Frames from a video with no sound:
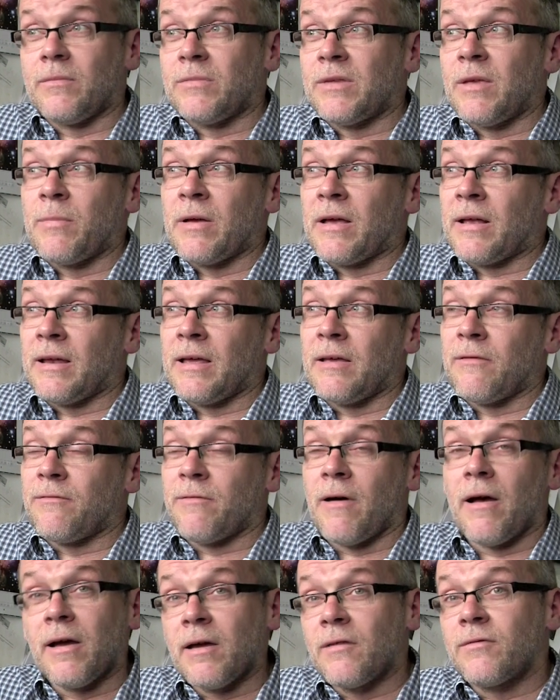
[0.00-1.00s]
typically
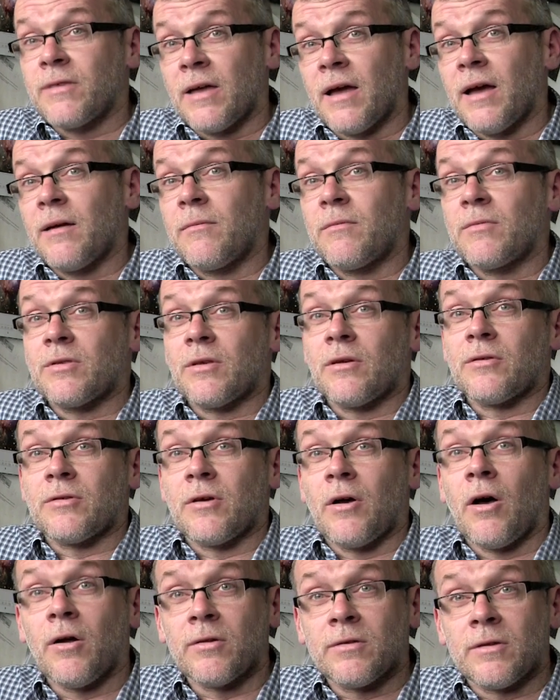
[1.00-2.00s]
five times or
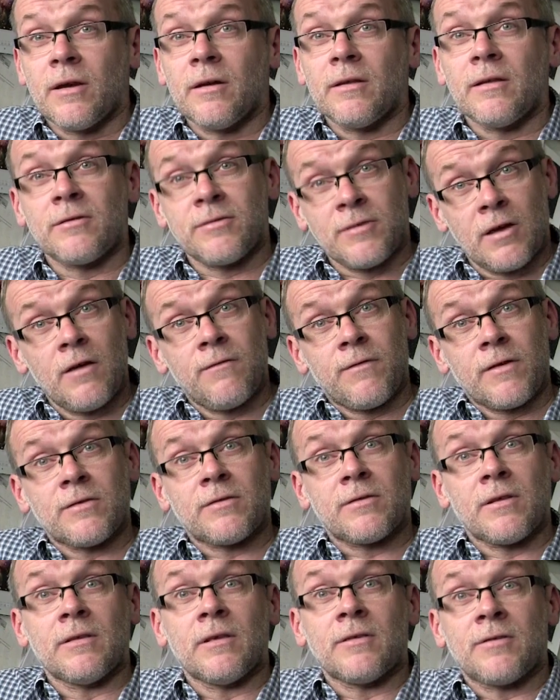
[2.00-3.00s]
so hotter, the
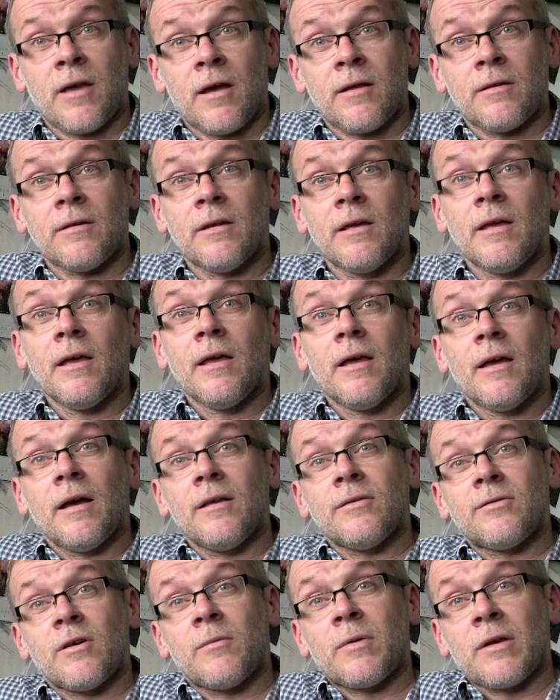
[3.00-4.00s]
surface, than the sun.
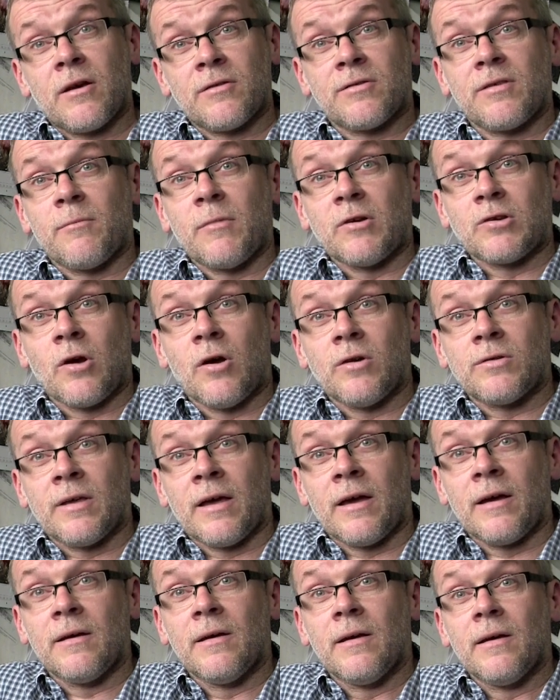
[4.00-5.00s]
And so because they're much
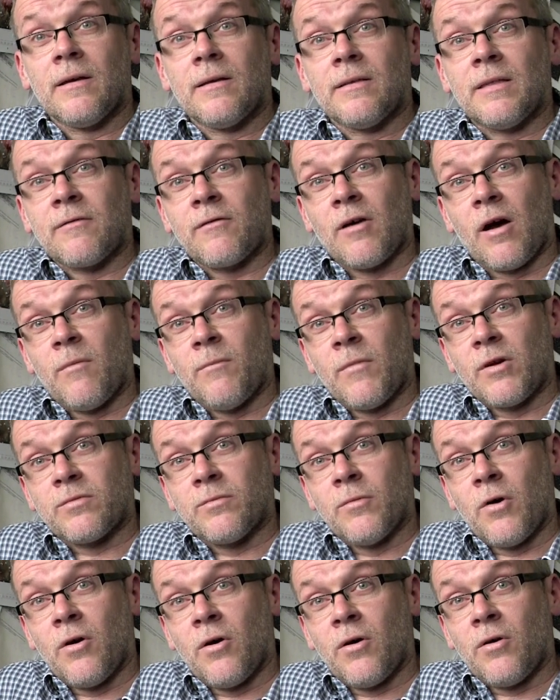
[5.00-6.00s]
hotter, they've got much
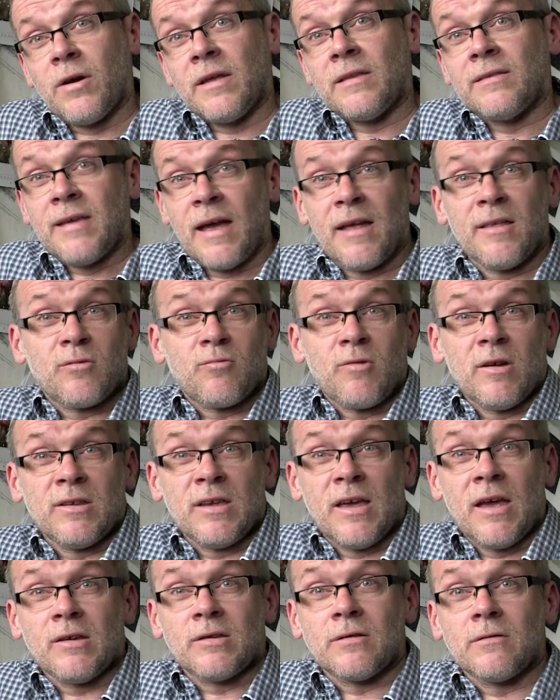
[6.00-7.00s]
more intense
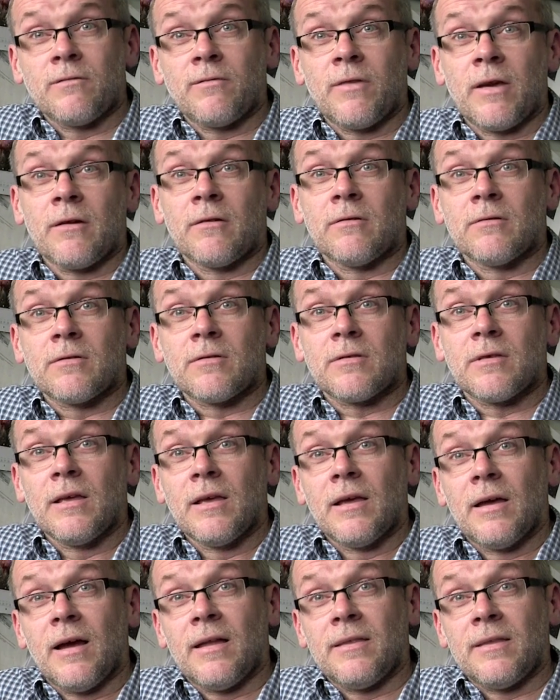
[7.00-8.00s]
radiation fields,
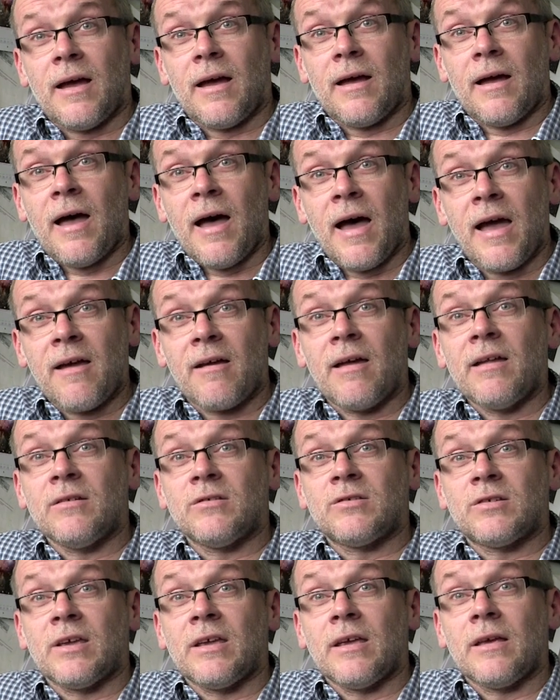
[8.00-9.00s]
and that higher
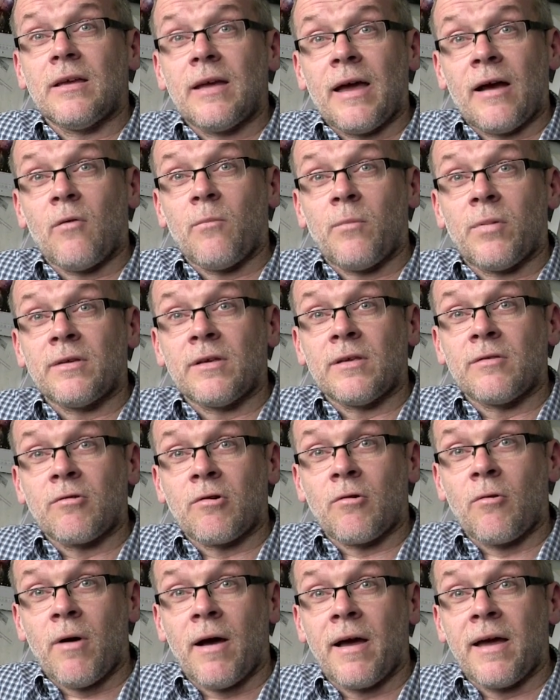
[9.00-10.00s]
energy output is
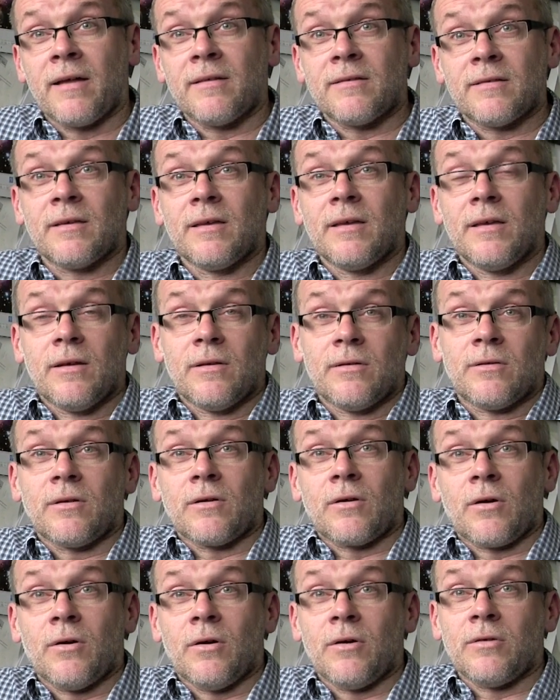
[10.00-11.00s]
required
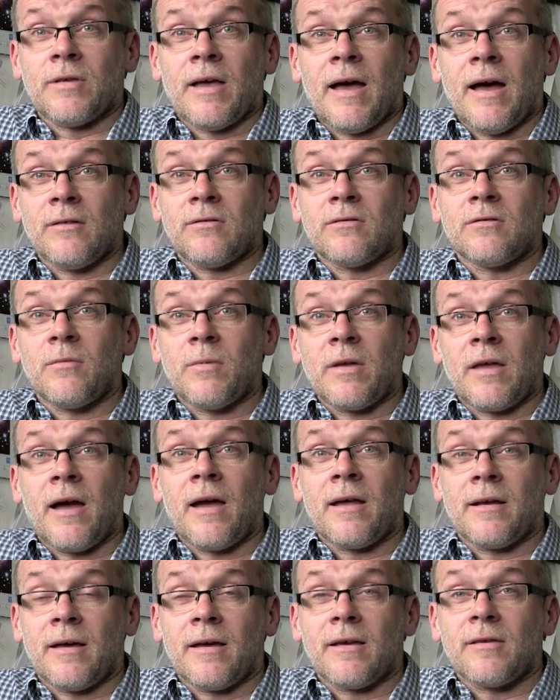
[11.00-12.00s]
to cause hydrogen to be
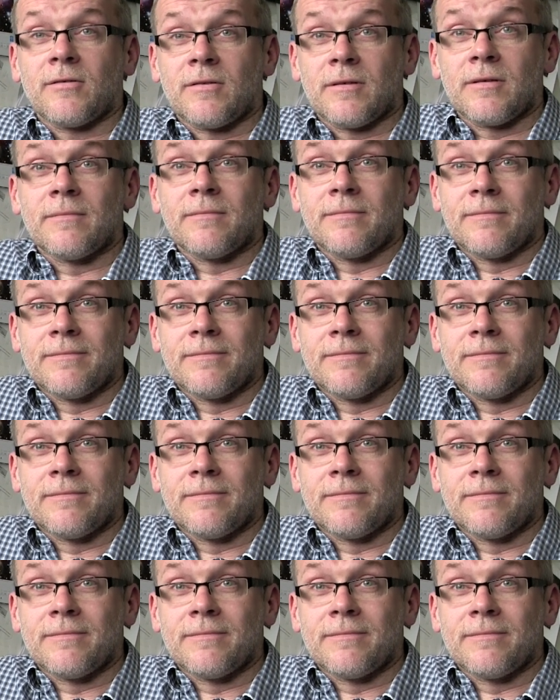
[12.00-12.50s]
ionized.